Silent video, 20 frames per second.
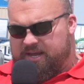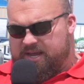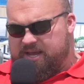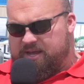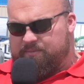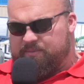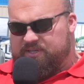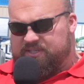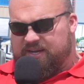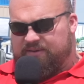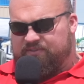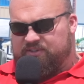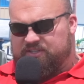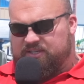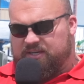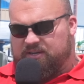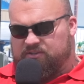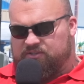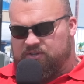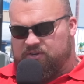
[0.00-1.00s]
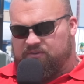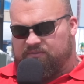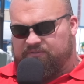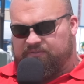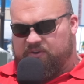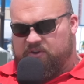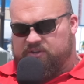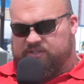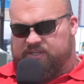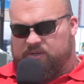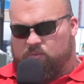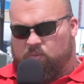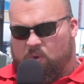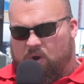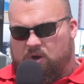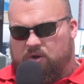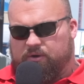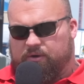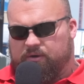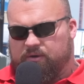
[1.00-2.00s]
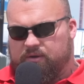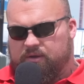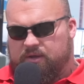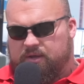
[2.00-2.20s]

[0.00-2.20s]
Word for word: him is Evan Singleton on 31.